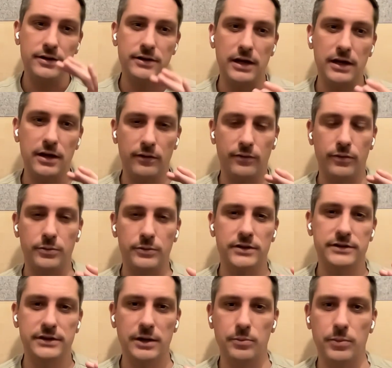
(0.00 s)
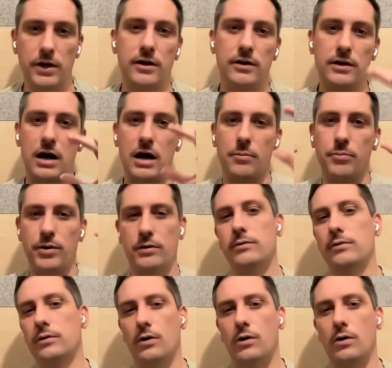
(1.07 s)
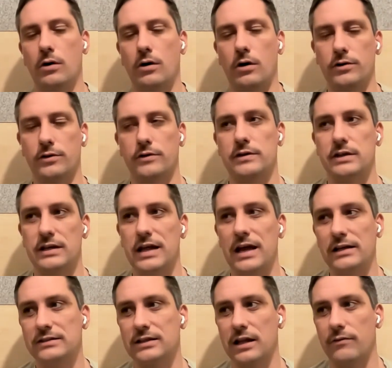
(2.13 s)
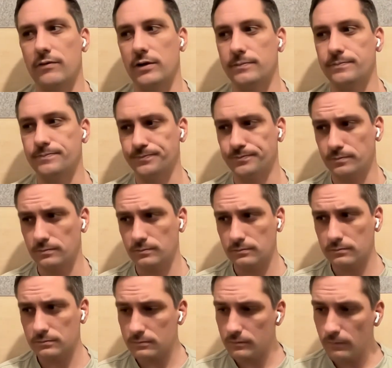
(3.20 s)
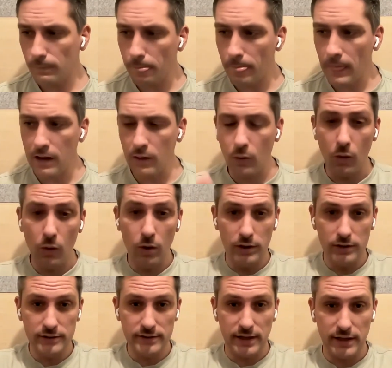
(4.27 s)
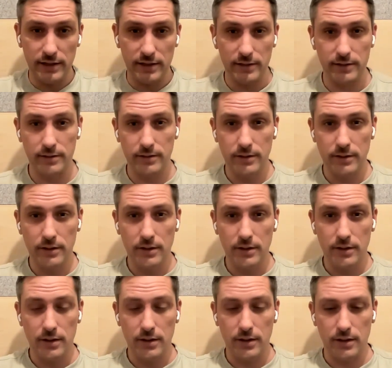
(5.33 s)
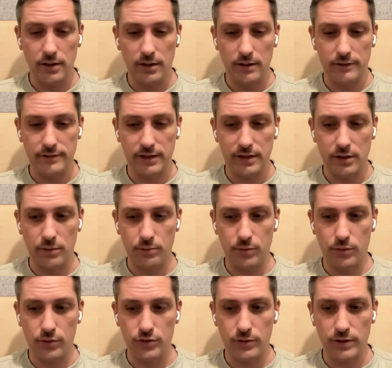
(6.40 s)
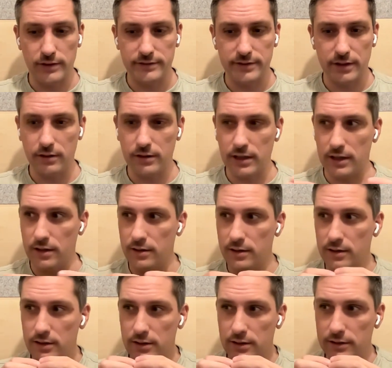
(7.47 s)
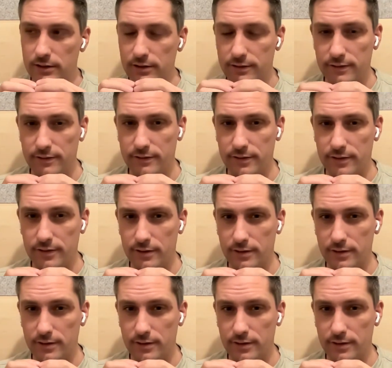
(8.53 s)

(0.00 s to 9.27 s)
the data from this campaign up on the next level, or take a take an approach where I say, okay, this is